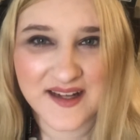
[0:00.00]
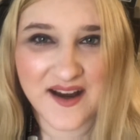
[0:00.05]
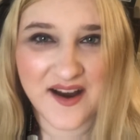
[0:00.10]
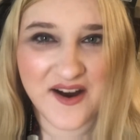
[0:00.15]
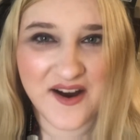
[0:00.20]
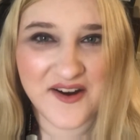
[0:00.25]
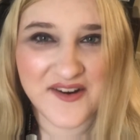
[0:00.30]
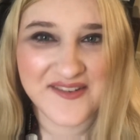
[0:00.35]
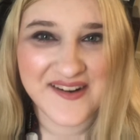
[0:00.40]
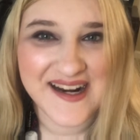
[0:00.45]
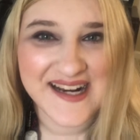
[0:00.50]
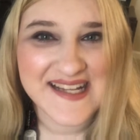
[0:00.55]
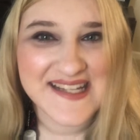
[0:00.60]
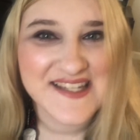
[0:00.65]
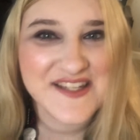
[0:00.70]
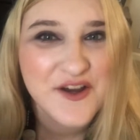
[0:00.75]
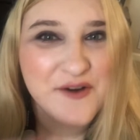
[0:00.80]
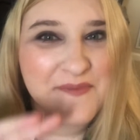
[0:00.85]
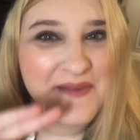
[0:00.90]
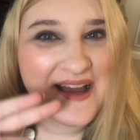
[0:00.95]
Alrighty,
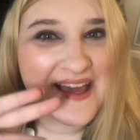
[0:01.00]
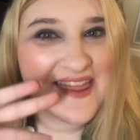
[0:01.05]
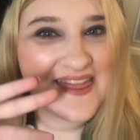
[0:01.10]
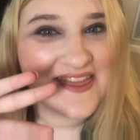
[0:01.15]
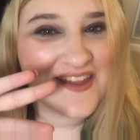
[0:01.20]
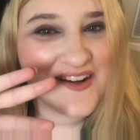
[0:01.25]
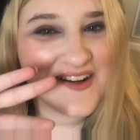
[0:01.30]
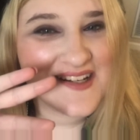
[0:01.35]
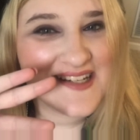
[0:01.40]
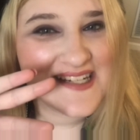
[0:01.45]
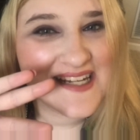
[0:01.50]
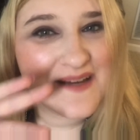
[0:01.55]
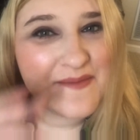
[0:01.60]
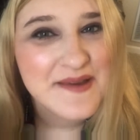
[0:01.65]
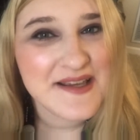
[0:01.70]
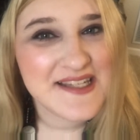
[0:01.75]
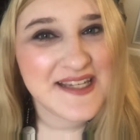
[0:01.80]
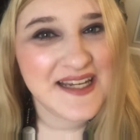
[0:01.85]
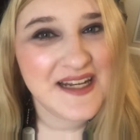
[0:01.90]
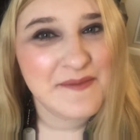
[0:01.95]
so my third tip
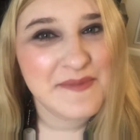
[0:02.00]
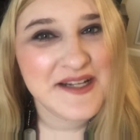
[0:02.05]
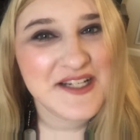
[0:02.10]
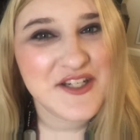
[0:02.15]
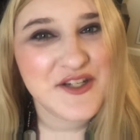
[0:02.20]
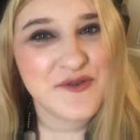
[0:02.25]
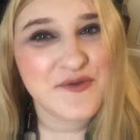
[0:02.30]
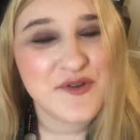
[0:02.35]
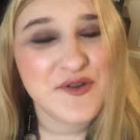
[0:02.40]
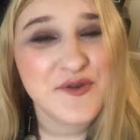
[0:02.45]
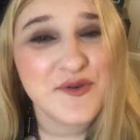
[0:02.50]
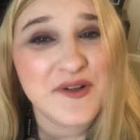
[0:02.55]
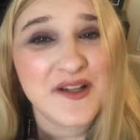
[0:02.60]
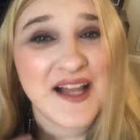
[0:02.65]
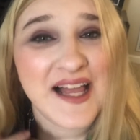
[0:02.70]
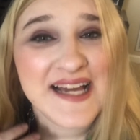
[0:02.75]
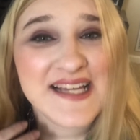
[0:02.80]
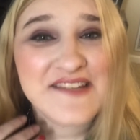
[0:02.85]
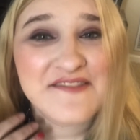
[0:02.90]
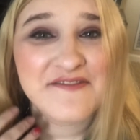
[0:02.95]
is going to be to
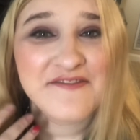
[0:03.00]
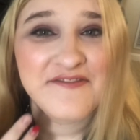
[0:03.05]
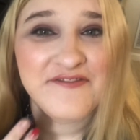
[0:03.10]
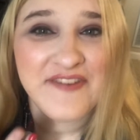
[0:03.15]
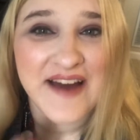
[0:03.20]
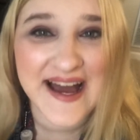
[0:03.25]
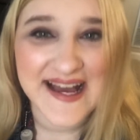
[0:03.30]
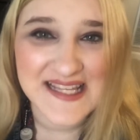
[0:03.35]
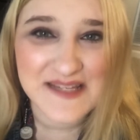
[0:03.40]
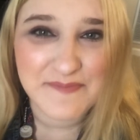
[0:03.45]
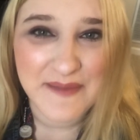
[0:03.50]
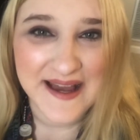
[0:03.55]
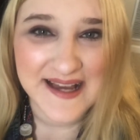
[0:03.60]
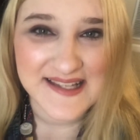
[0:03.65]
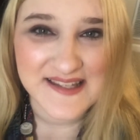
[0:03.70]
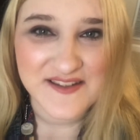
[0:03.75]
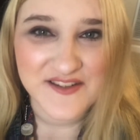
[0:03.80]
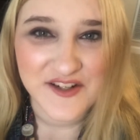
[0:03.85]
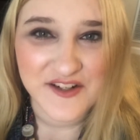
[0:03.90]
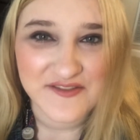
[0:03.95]
utilize FastPass
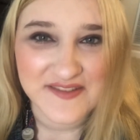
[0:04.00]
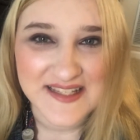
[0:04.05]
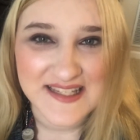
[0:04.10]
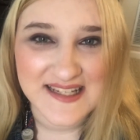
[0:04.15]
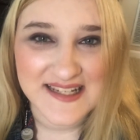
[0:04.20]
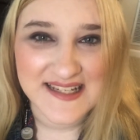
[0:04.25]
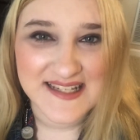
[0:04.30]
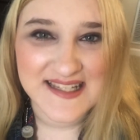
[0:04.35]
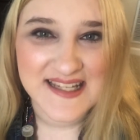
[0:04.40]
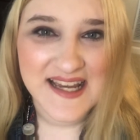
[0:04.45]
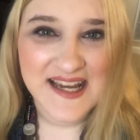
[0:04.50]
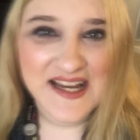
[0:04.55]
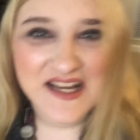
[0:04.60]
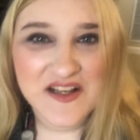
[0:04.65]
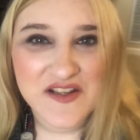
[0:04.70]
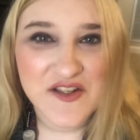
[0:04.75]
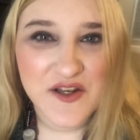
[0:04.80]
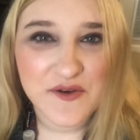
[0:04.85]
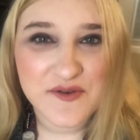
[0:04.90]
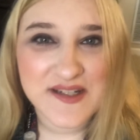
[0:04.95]
services.
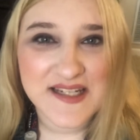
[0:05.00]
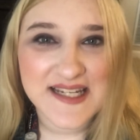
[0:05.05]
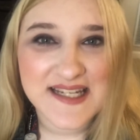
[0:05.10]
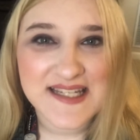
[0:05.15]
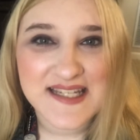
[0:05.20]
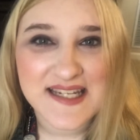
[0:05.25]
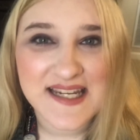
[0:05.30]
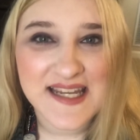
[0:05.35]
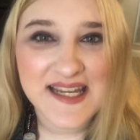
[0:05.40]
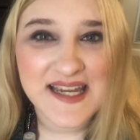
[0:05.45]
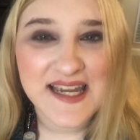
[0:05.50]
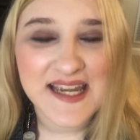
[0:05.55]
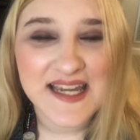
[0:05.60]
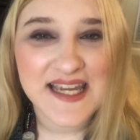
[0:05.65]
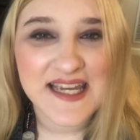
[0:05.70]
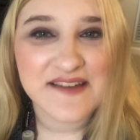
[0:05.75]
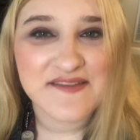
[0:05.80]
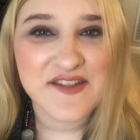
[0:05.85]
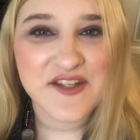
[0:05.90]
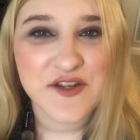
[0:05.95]
So Disney
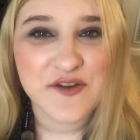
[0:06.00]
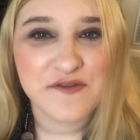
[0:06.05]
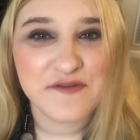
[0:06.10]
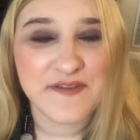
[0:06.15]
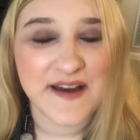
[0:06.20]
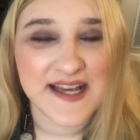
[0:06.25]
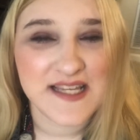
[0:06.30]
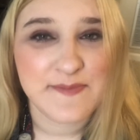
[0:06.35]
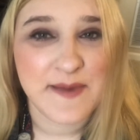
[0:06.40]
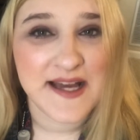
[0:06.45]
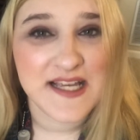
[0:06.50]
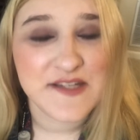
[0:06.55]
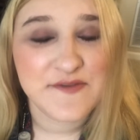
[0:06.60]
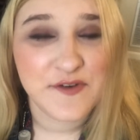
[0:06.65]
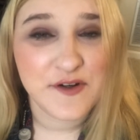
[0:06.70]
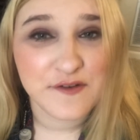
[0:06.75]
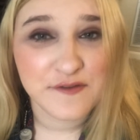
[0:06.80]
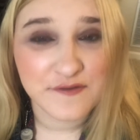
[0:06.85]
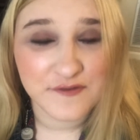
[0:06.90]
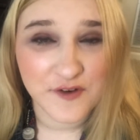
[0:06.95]
gives you FastPass
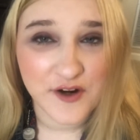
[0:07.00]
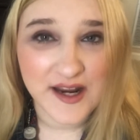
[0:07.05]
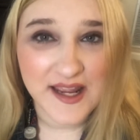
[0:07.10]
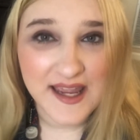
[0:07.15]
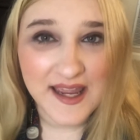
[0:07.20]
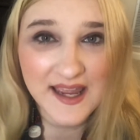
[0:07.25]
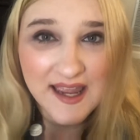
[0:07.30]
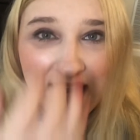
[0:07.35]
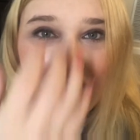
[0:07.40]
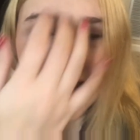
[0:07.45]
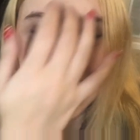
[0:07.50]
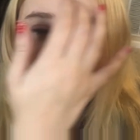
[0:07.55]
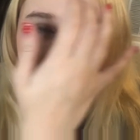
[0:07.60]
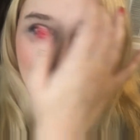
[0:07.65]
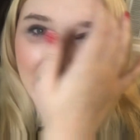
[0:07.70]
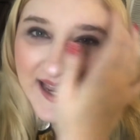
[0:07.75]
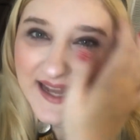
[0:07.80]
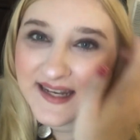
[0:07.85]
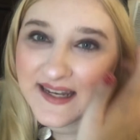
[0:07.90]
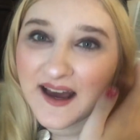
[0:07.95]
for free,
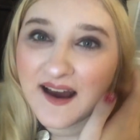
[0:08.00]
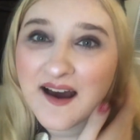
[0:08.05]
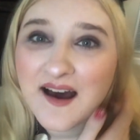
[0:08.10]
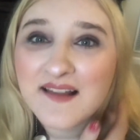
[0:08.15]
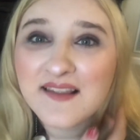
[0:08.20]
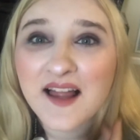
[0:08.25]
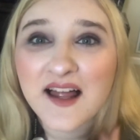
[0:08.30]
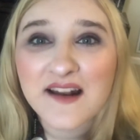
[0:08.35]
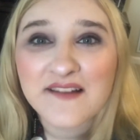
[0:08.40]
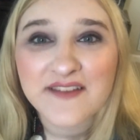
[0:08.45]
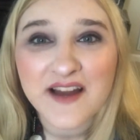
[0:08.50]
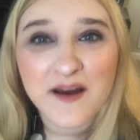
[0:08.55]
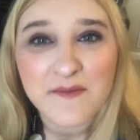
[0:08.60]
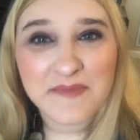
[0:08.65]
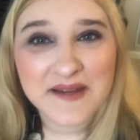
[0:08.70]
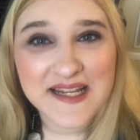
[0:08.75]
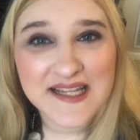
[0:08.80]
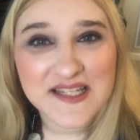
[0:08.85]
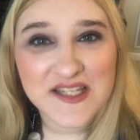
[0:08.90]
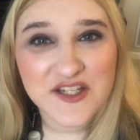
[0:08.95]
and not a lot of
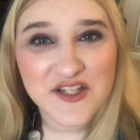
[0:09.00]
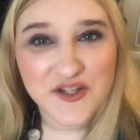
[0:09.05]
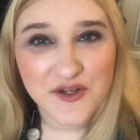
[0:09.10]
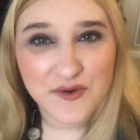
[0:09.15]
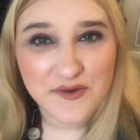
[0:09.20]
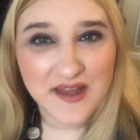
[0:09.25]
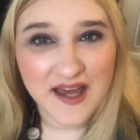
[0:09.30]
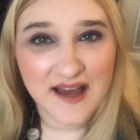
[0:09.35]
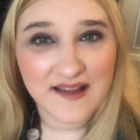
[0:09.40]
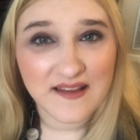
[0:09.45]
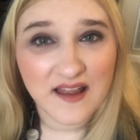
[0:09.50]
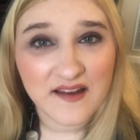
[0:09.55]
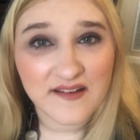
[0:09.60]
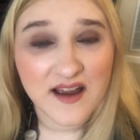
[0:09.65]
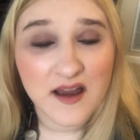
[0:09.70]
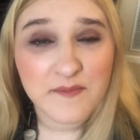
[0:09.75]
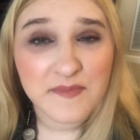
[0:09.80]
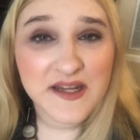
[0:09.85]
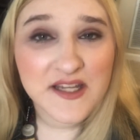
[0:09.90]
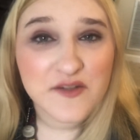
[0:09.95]
companies do that. A lot of
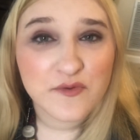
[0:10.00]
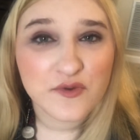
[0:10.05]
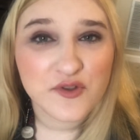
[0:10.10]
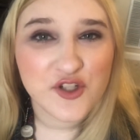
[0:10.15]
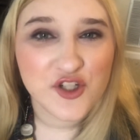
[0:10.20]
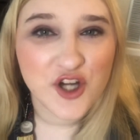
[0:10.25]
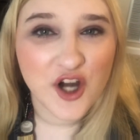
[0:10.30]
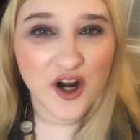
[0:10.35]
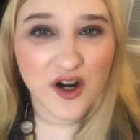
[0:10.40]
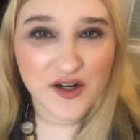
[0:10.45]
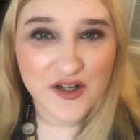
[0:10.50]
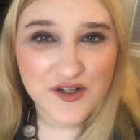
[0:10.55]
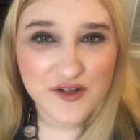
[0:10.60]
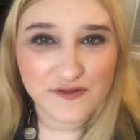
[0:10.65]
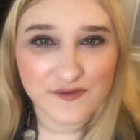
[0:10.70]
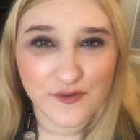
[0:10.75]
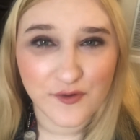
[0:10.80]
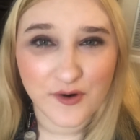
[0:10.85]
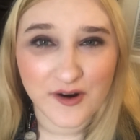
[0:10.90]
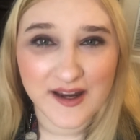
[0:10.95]
companies will charge
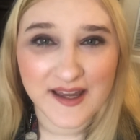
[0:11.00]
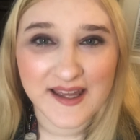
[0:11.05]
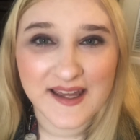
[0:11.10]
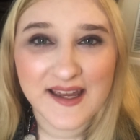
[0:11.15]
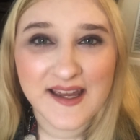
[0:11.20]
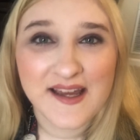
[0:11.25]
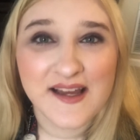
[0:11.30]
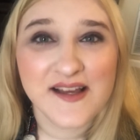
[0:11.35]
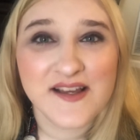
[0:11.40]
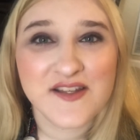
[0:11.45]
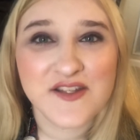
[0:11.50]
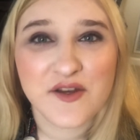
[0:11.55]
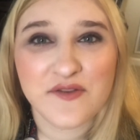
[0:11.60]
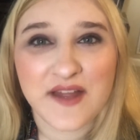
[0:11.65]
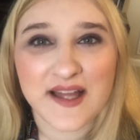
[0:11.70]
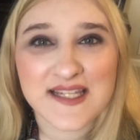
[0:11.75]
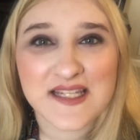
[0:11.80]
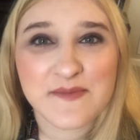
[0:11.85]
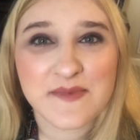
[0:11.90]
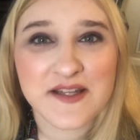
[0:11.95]
for it. So
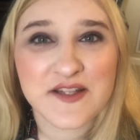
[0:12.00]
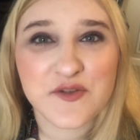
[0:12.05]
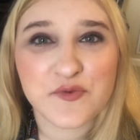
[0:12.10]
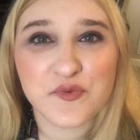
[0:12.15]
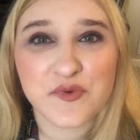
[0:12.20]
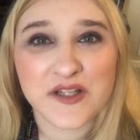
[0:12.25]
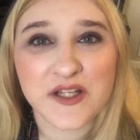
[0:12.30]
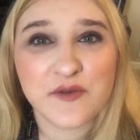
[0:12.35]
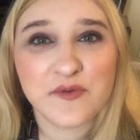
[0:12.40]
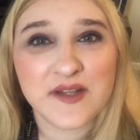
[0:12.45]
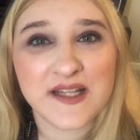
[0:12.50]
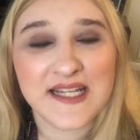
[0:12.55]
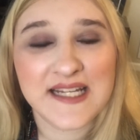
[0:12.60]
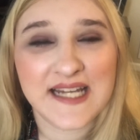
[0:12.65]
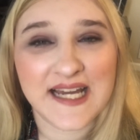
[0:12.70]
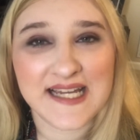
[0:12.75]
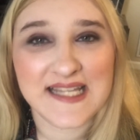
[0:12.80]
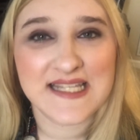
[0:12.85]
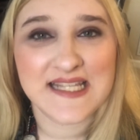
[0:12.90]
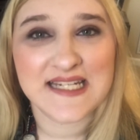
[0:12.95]
that's something that's really, really
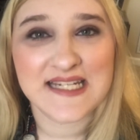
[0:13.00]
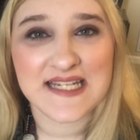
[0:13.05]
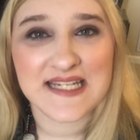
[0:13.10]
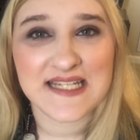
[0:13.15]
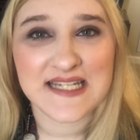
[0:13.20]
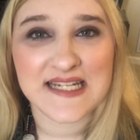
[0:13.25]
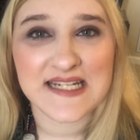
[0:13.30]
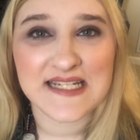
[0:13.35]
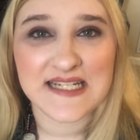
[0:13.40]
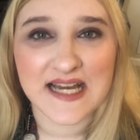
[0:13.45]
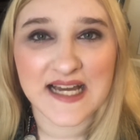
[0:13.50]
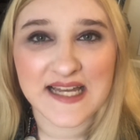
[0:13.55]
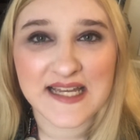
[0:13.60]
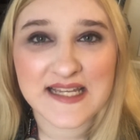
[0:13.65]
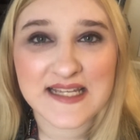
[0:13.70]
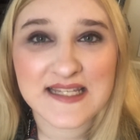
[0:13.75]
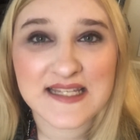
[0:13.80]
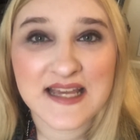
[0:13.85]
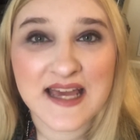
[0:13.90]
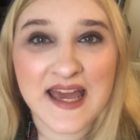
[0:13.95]
nice that Disney
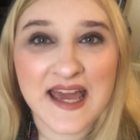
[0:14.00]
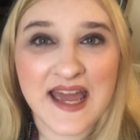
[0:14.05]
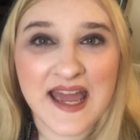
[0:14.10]
does.